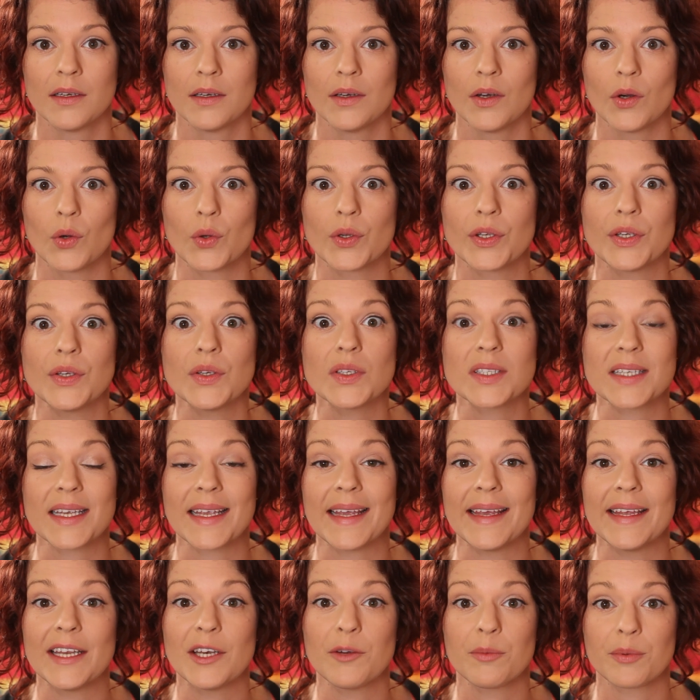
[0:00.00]
or using
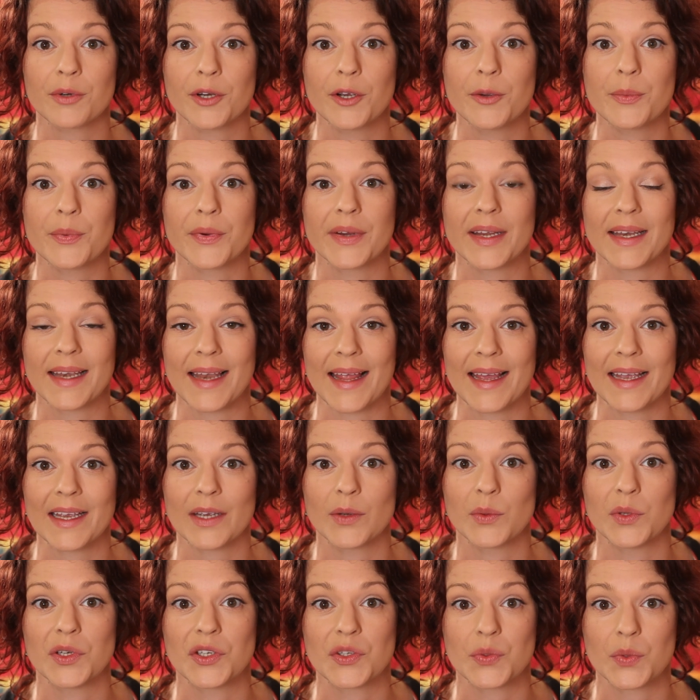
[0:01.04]
inappropriate
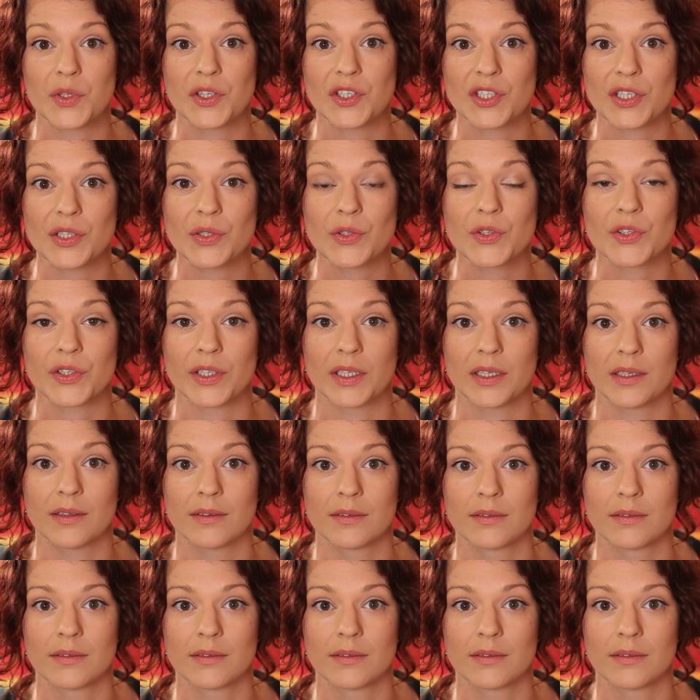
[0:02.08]
language with children.